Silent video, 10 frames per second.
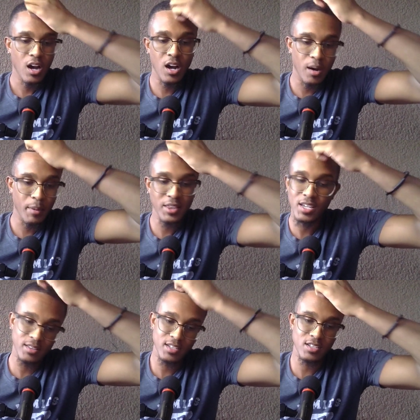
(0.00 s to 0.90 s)
Um, I
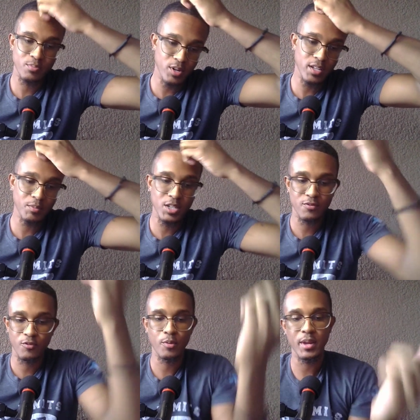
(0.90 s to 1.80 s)
think this is pretty much
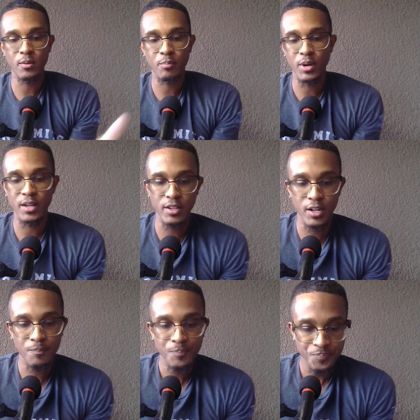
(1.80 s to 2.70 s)
verbatim, but you
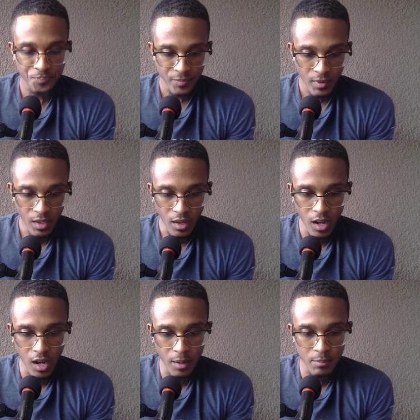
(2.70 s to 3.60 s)
know,
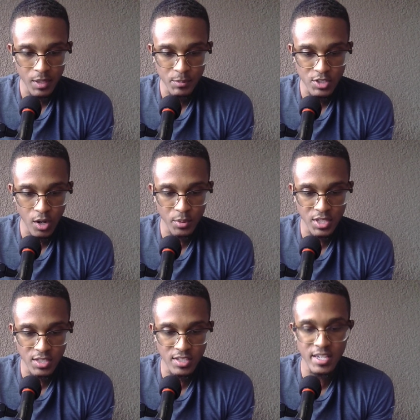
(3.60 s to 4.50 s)
um, let me start with
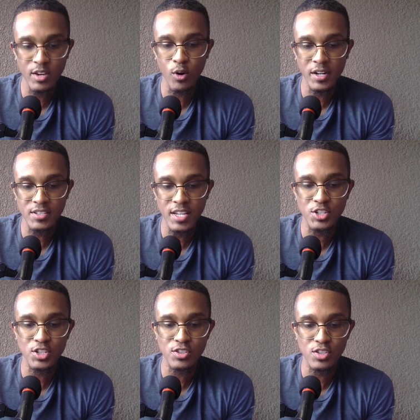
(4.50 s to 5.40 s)
this. Key
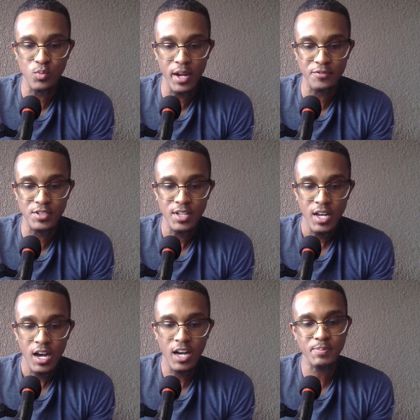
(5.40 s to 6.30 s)
organization SWIFT.
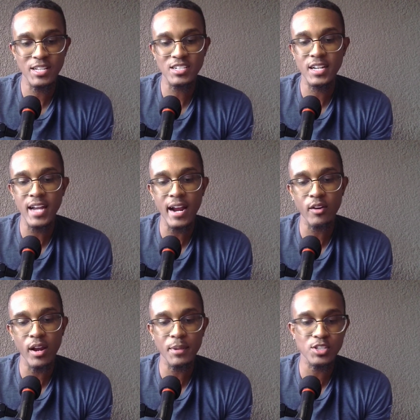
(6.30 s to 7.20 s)
Uh, it's basically a
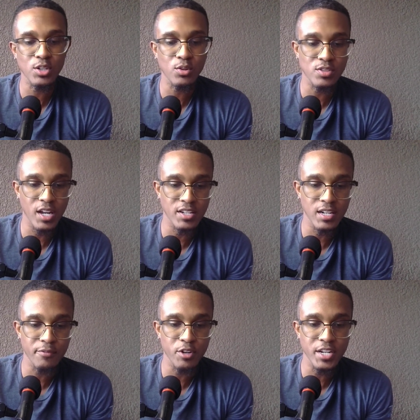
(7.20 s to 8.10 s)
diagram that shows uh,
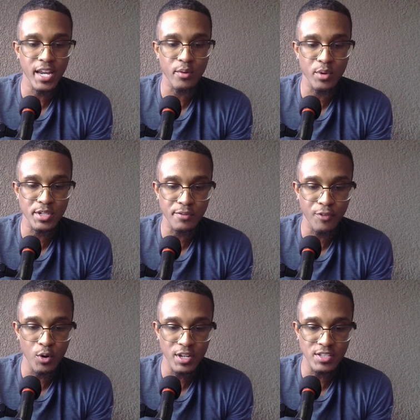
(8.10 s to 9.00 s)
delivery date, region
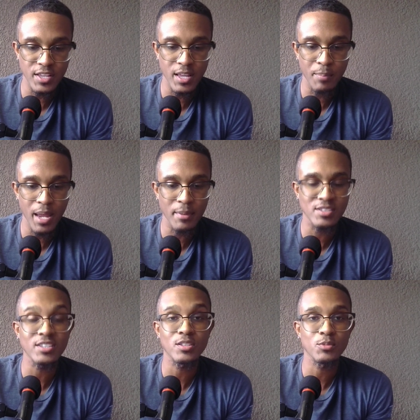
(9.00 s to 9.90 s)
focus, and then payment
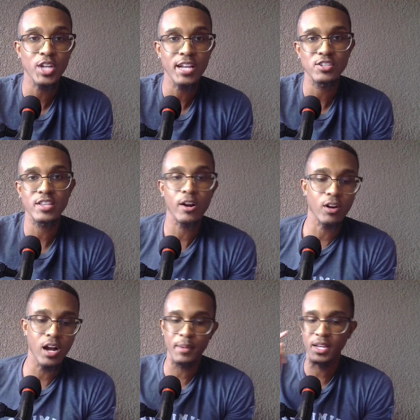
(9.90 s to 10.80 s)
system changes that are
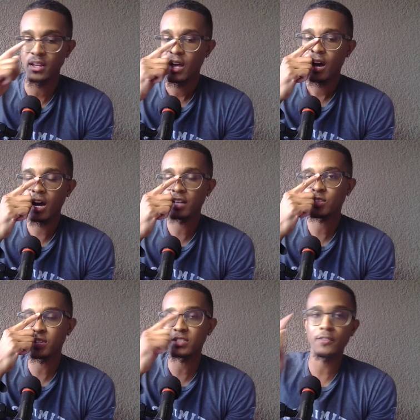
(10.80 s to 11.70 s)
coming uh,
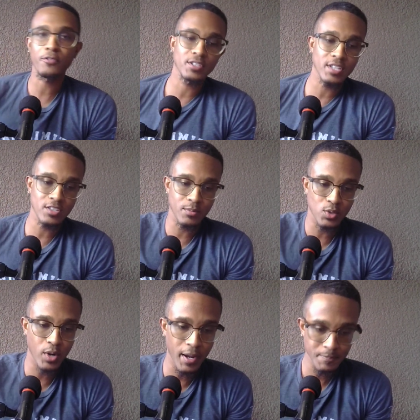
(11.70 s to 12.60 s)
to these different systems,
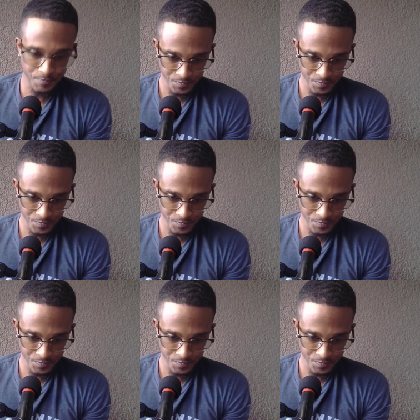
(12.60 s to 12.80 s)
okay?